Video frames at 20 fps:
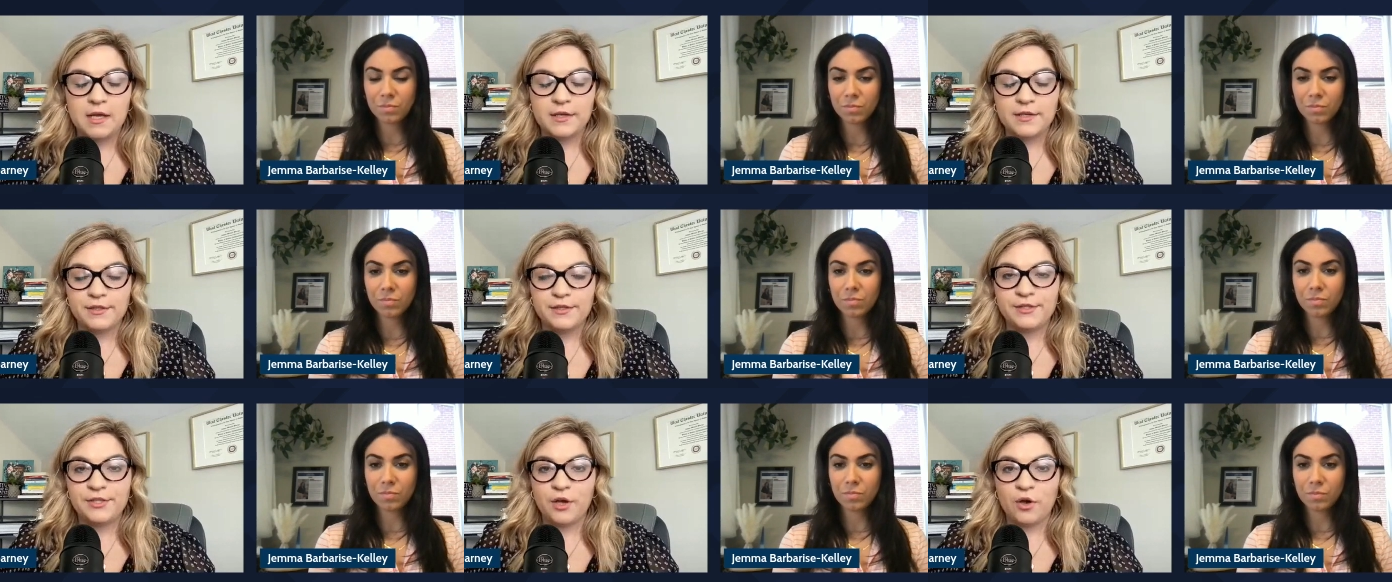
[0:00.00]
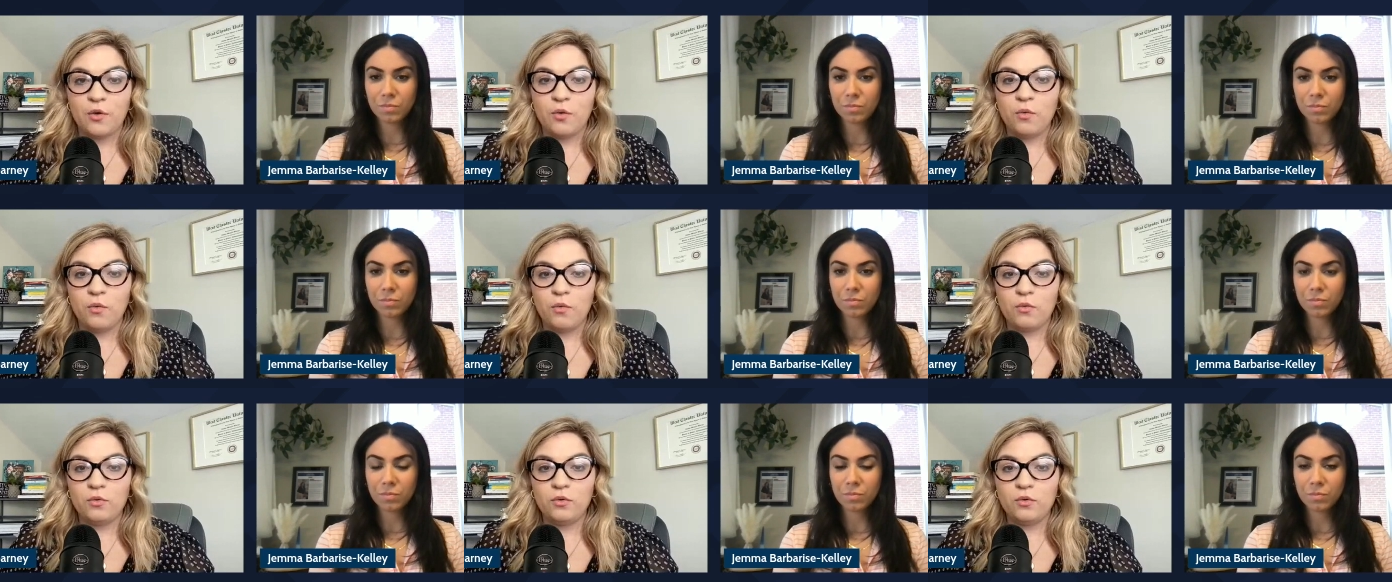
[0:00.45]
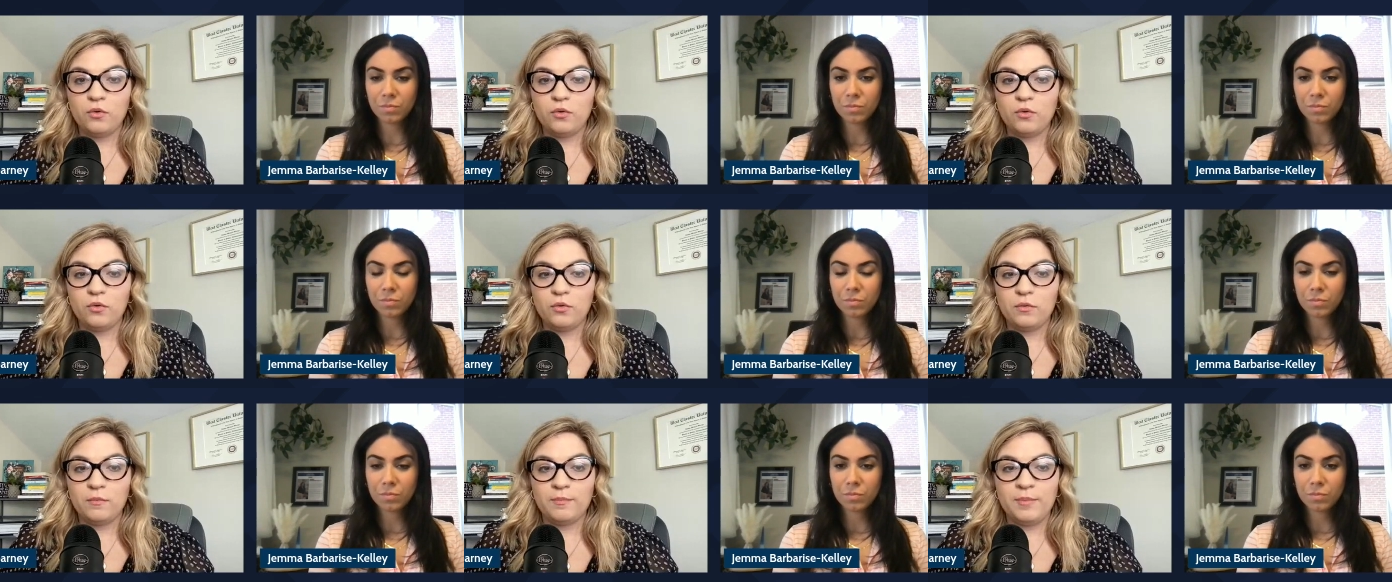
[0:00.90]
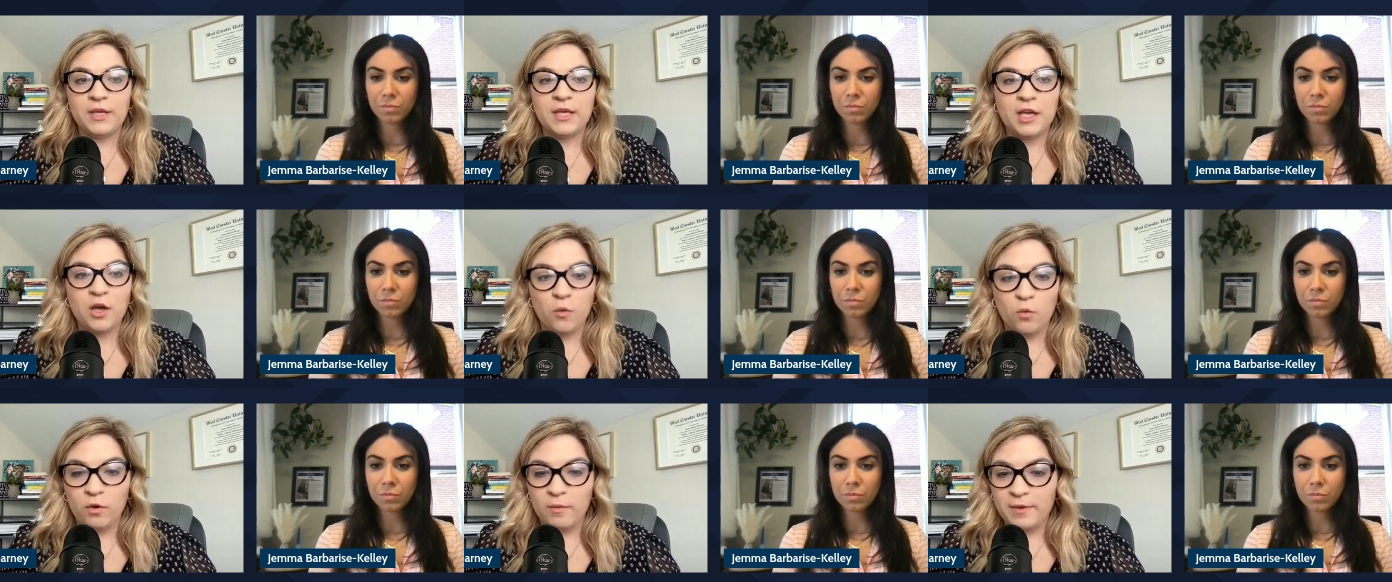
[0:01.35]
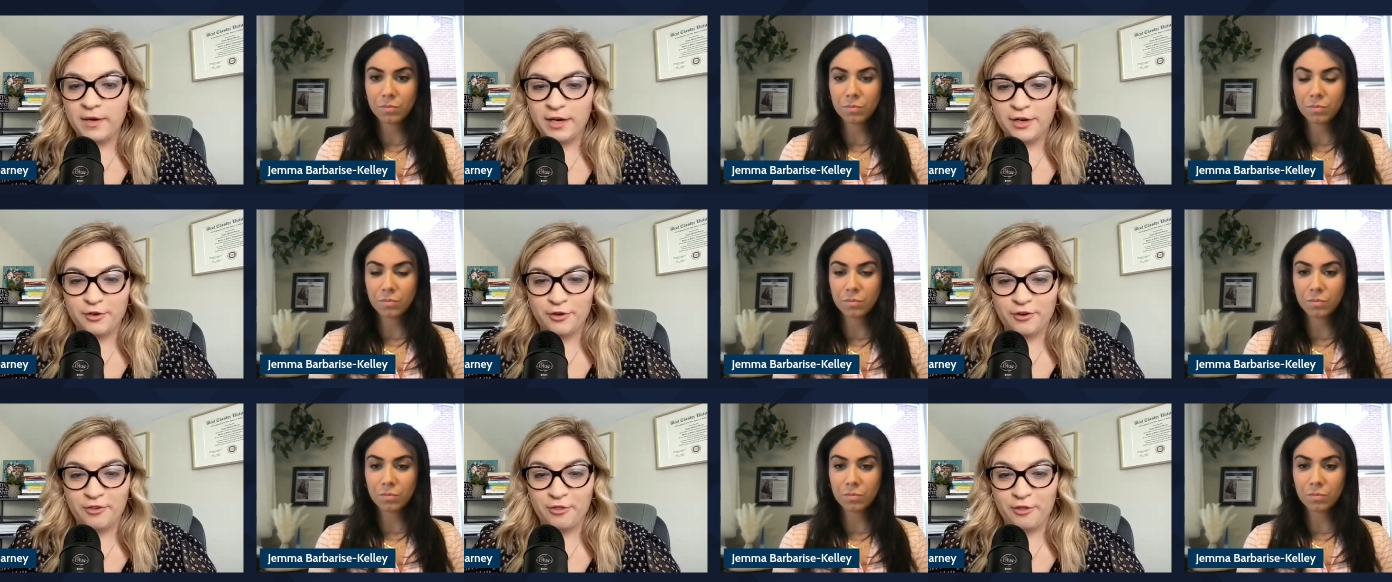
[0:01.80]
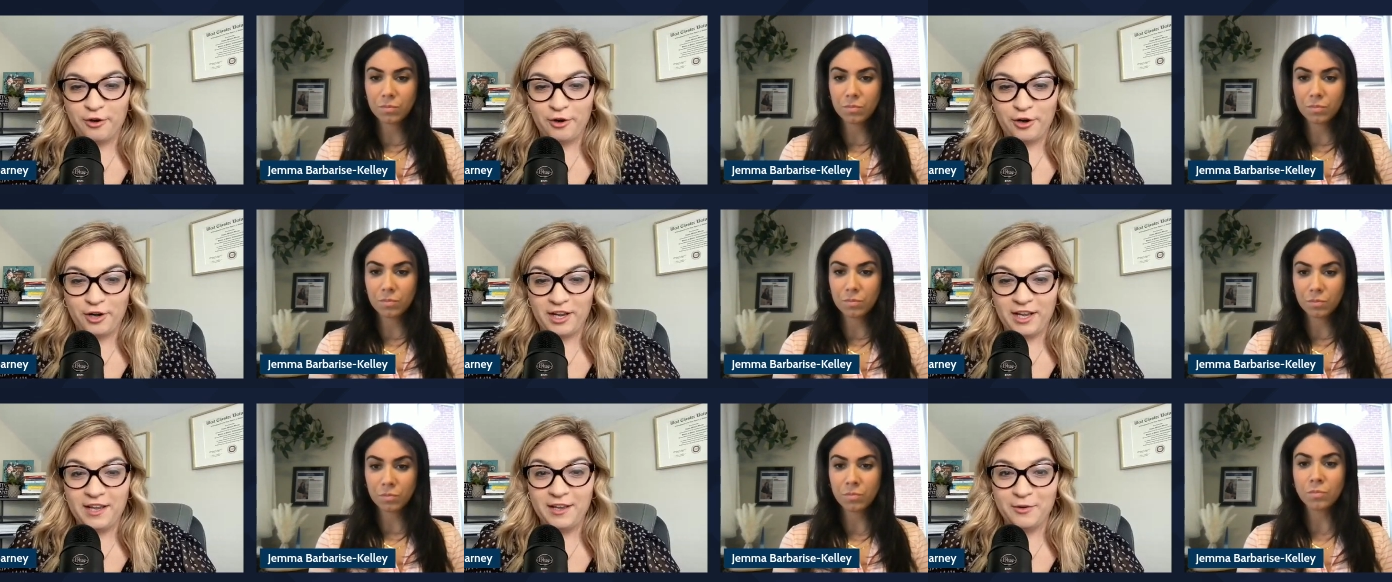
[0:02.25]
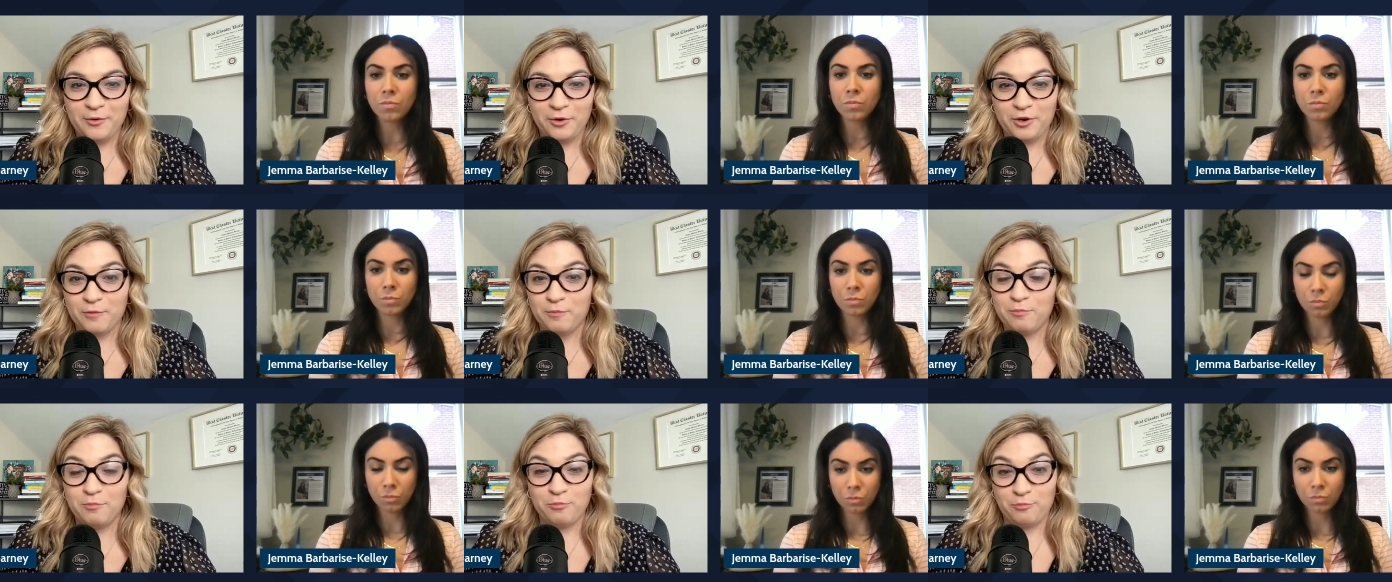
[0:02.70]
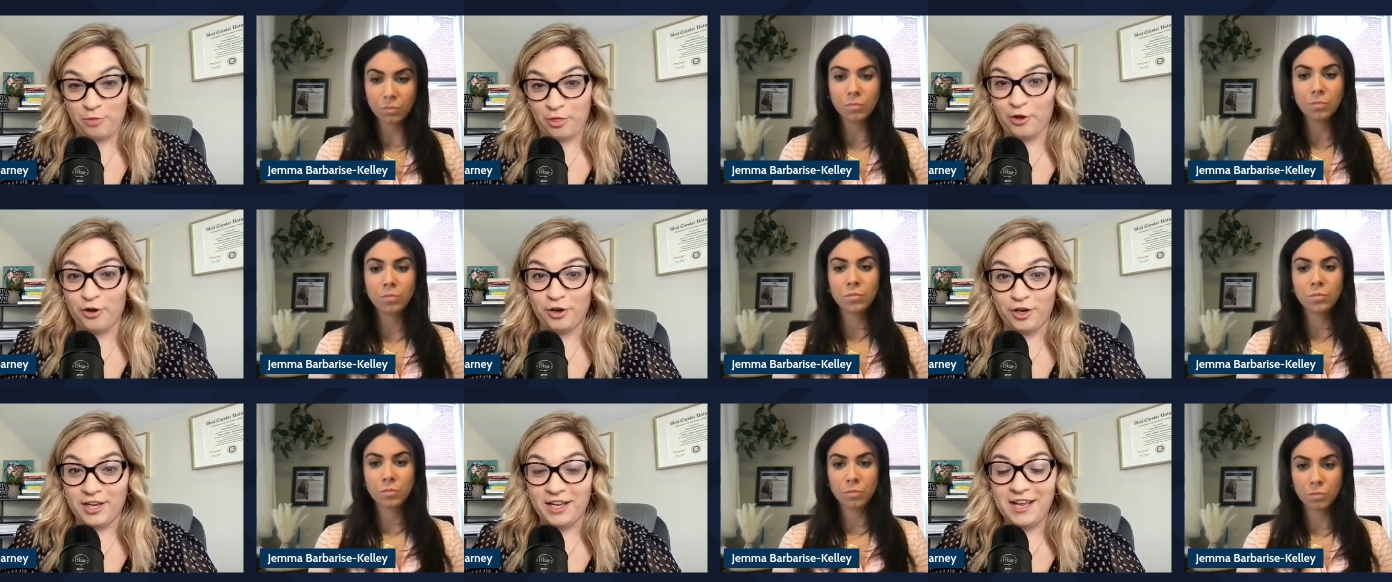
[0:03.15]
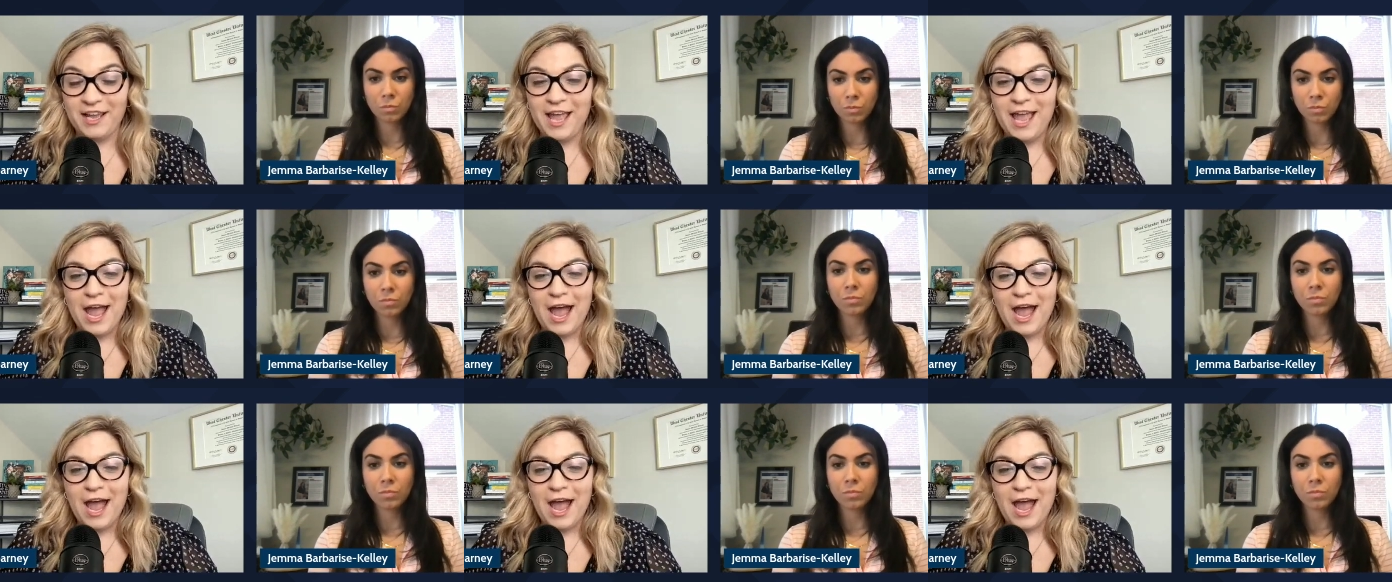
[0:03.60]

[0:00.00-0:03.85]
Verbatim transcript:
Speaker 1: So being a woman under 30 or 30,